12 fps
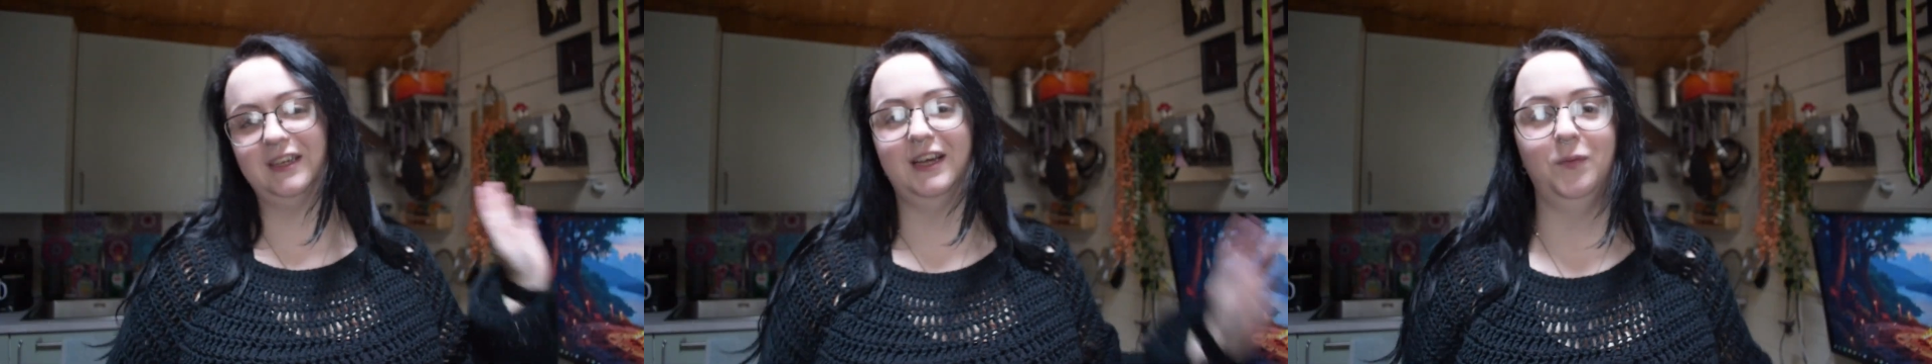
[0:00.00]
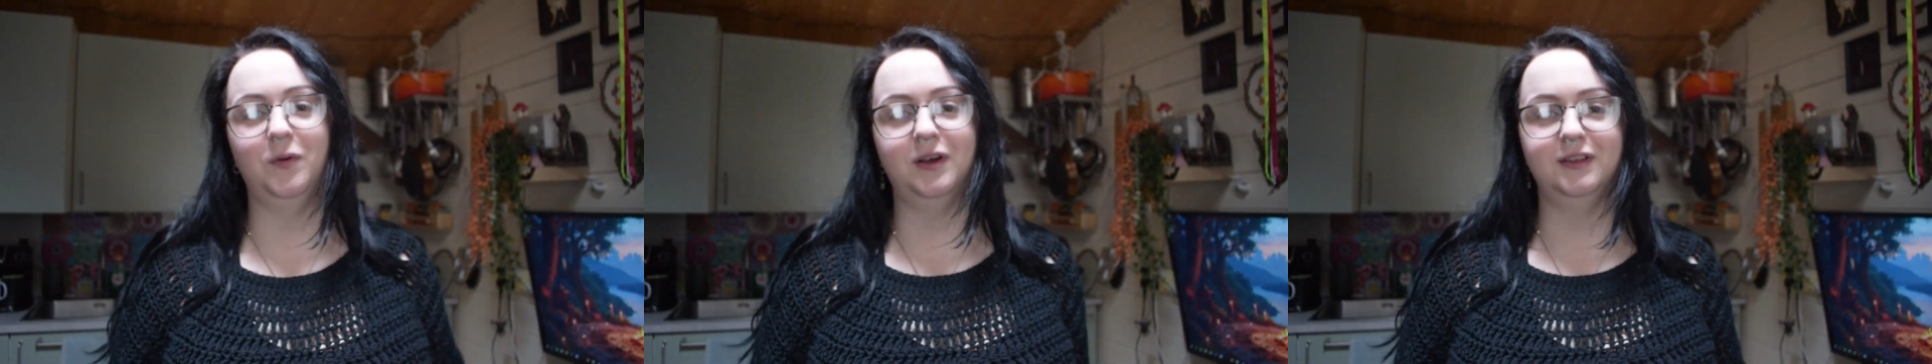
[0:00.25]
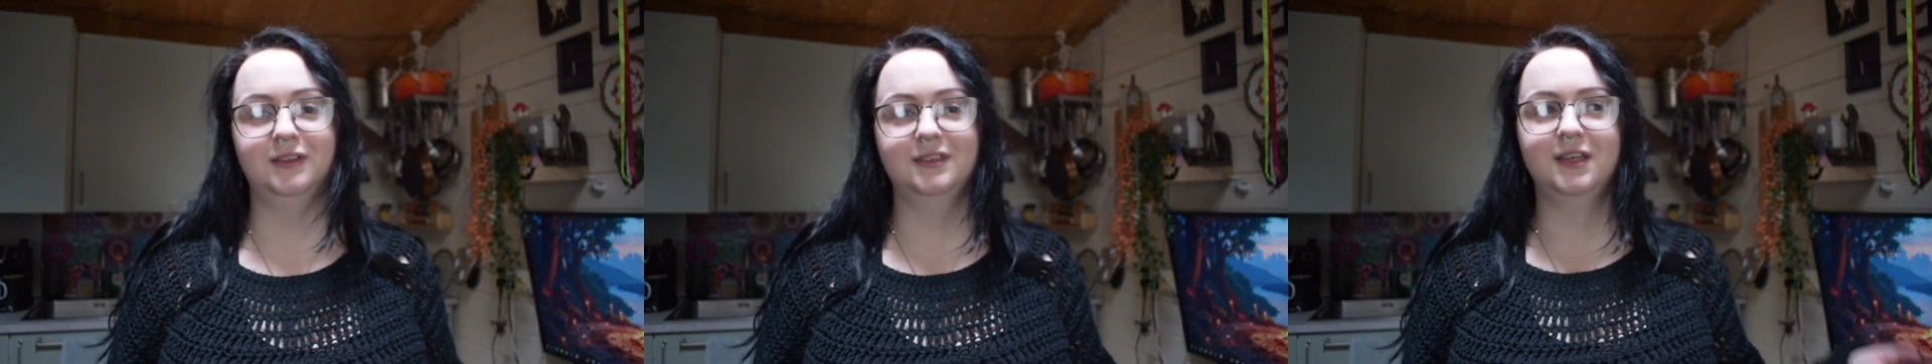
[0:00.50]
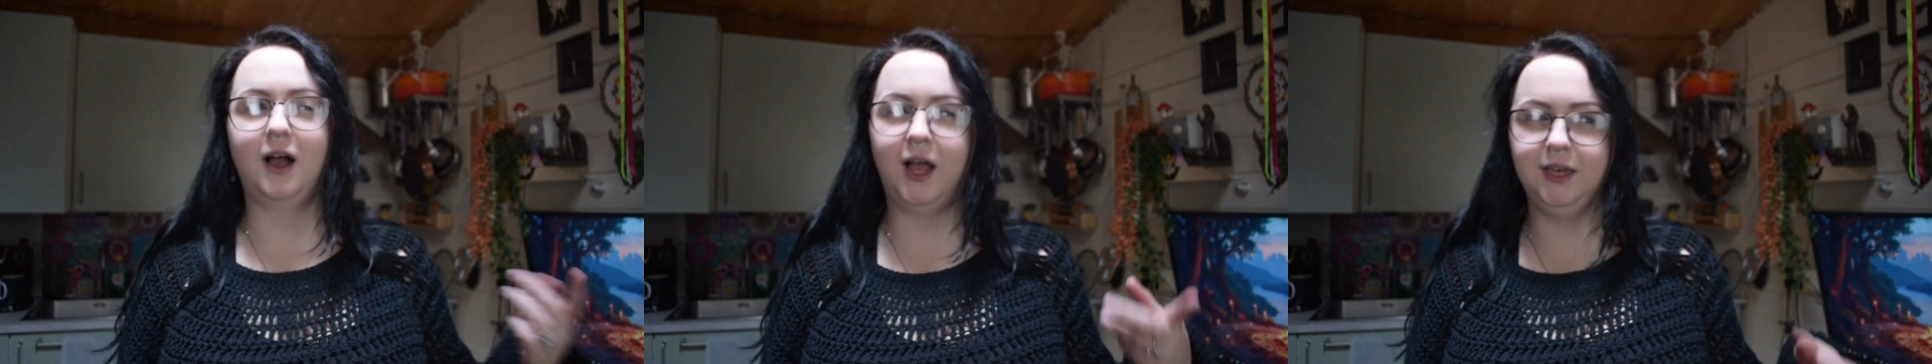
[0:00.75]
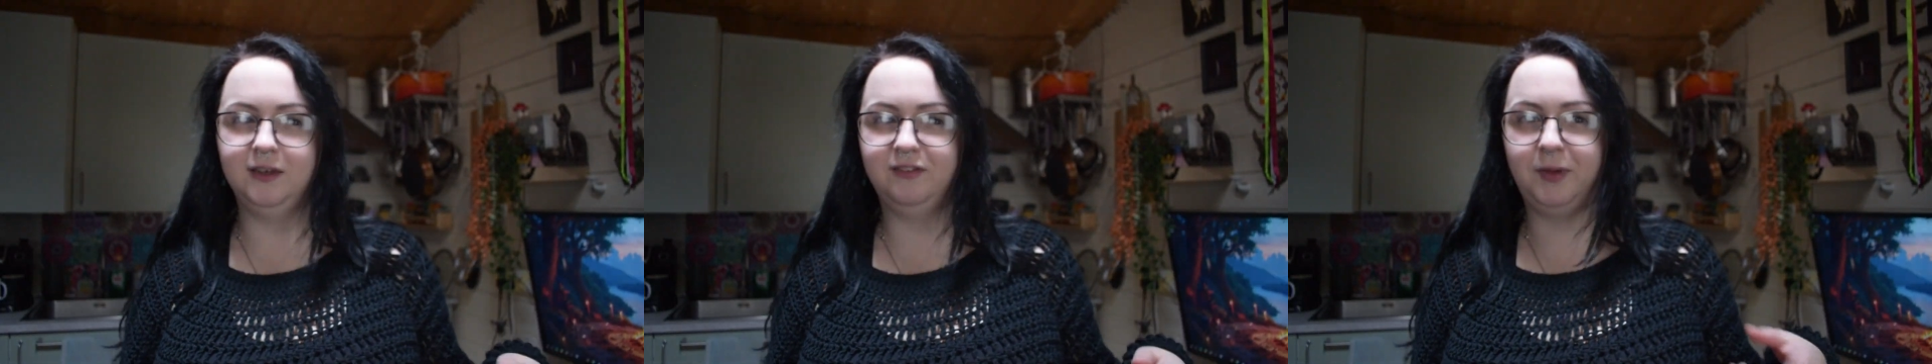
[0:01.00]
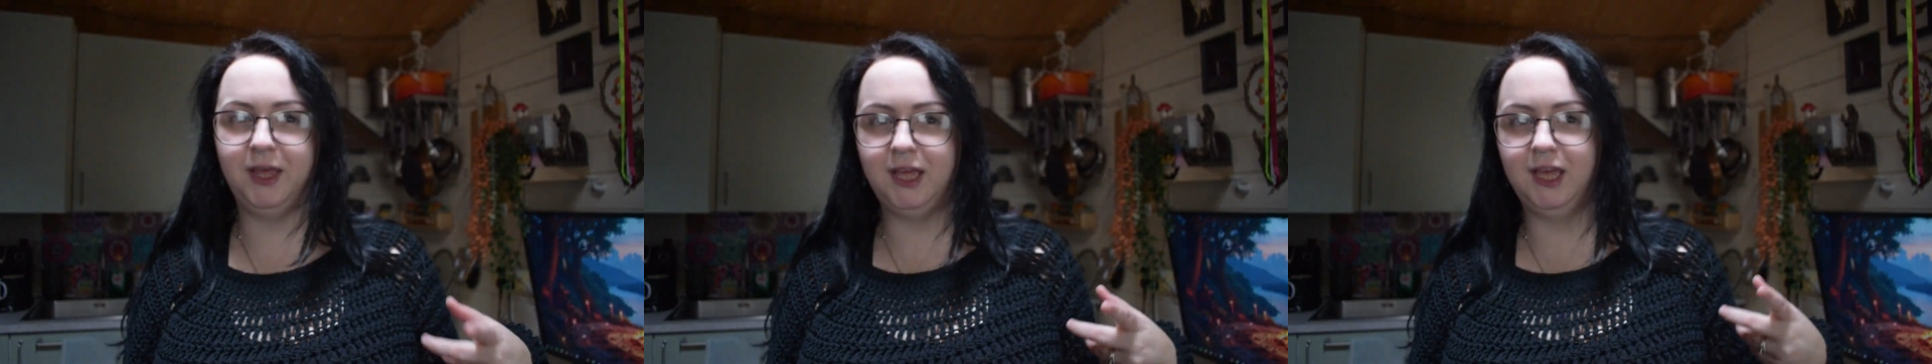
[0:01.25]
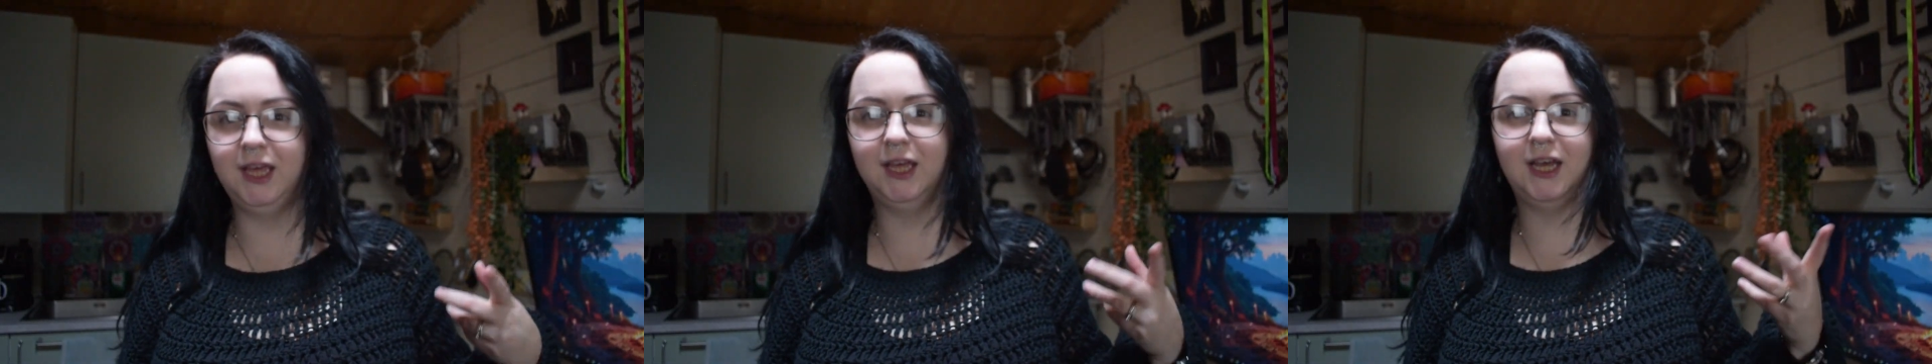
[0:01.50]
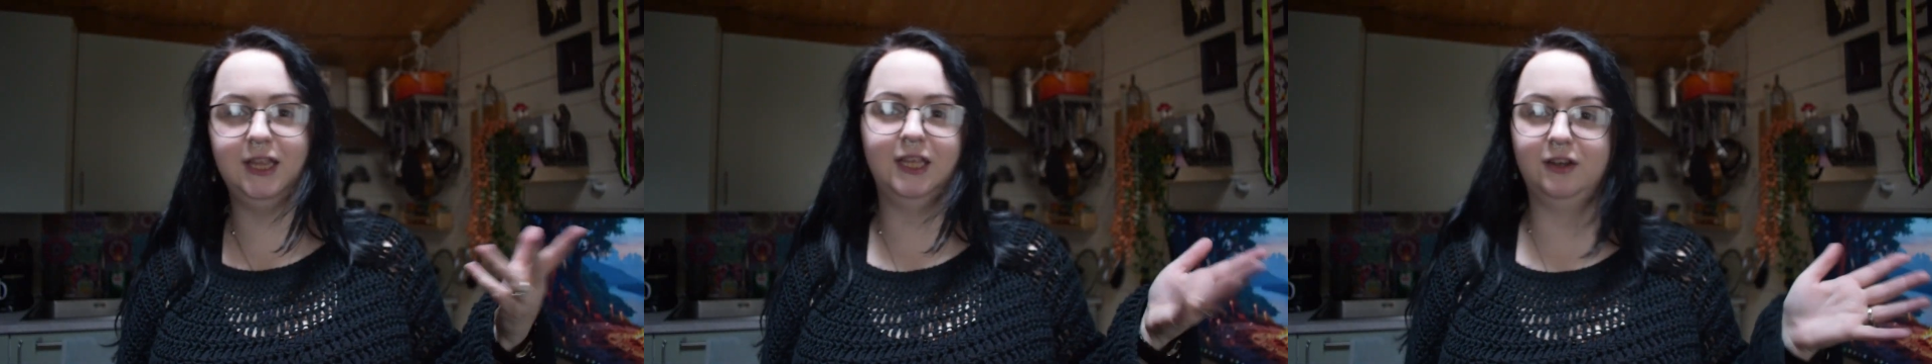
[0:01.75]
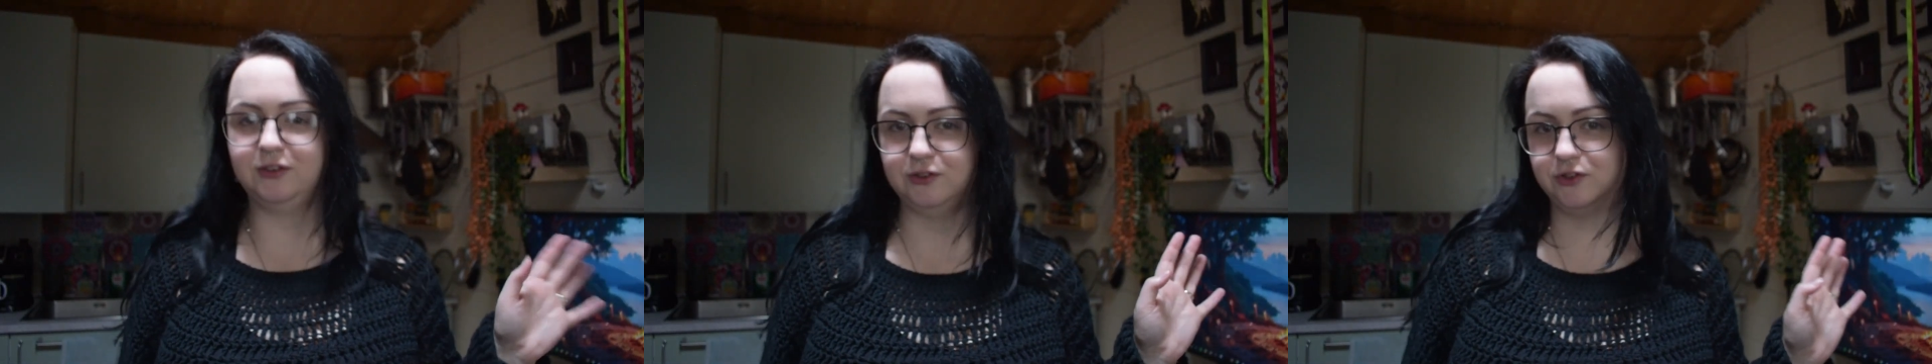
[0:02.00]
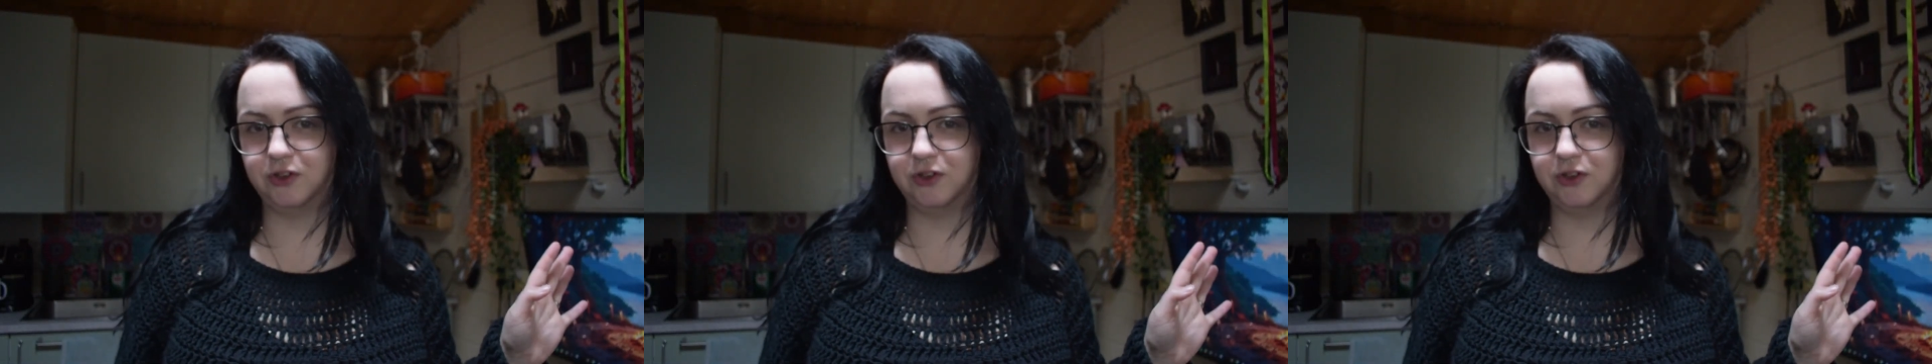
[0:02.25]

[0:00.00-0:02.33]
I was kind of making it and then also